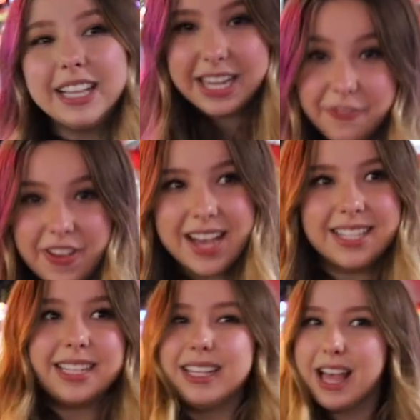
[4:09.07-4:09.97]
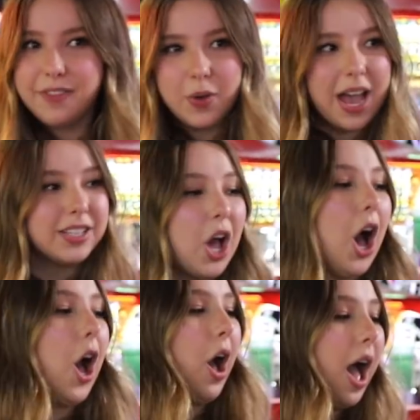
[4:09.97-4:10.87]
Brazilian fans, I love you
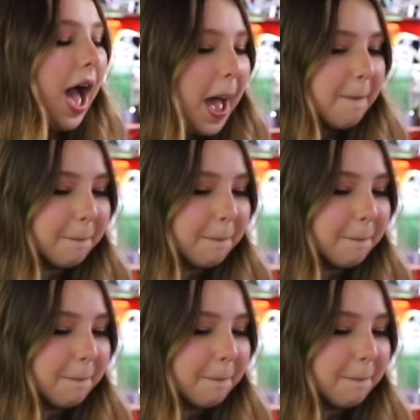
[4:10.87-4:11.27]
guys all.